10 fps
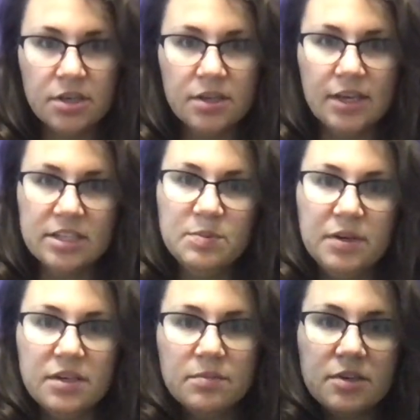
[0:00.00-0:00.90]
that's
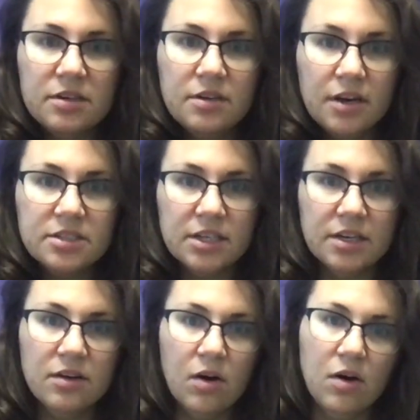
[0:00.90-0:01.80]
been
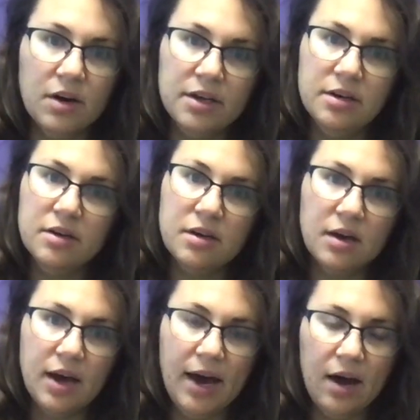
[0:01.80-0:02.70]
conducted on
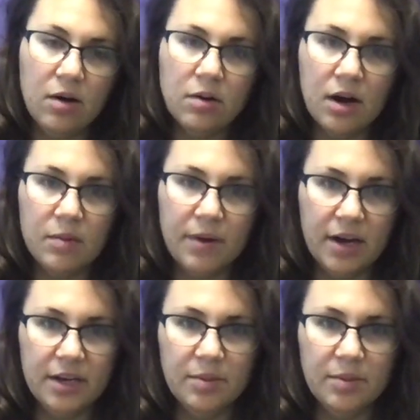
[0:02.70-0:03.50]
how our body